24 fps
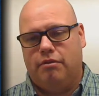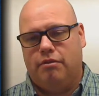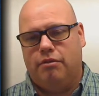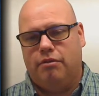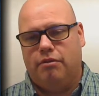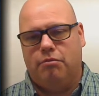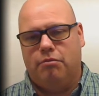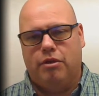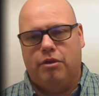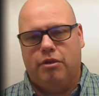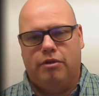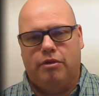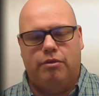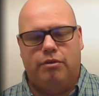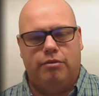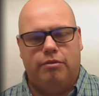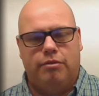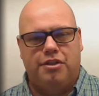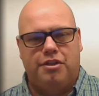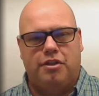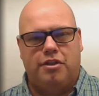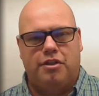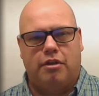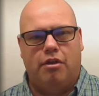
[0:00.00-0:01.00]
the
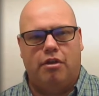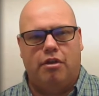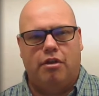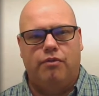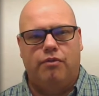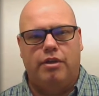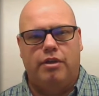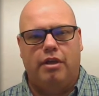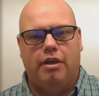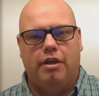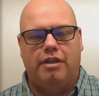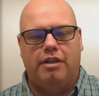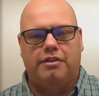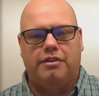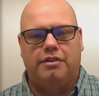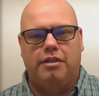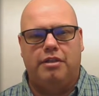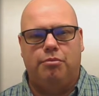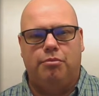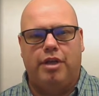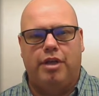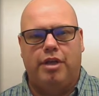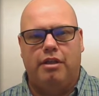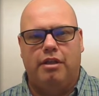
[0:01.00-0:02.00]
recent
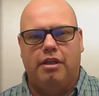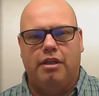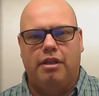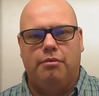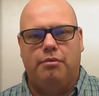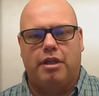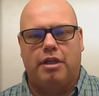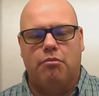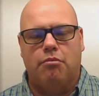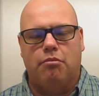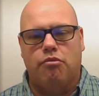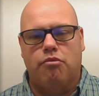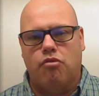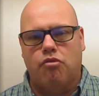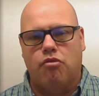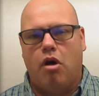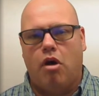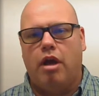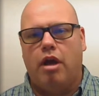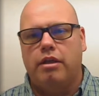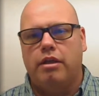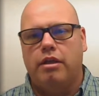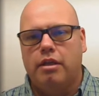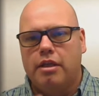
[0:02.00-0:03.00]
COVID-19 pandemic
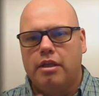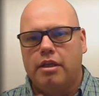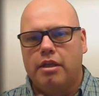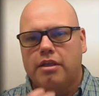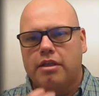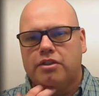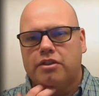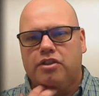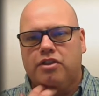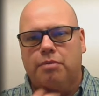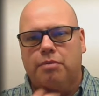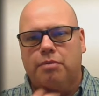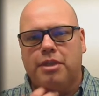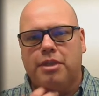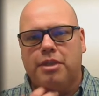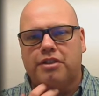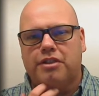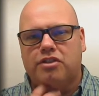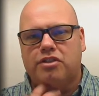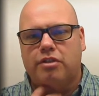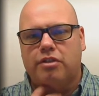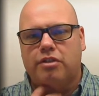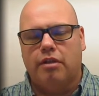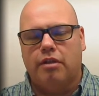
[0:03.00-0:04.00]
brought some of
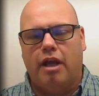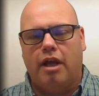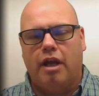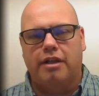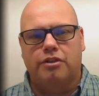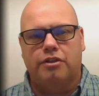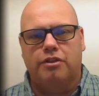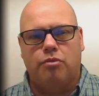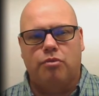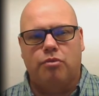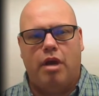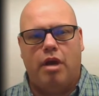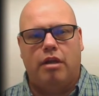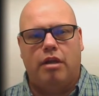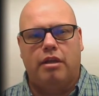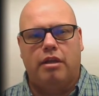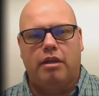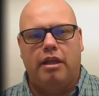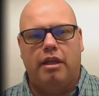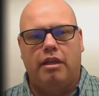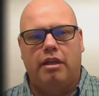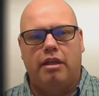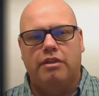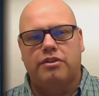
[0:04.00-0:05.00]
this to light as
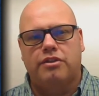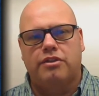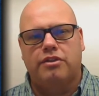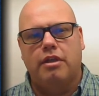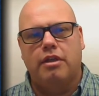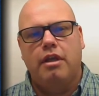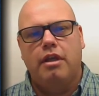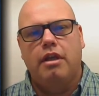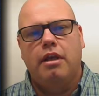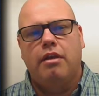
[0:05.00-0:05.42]
well, is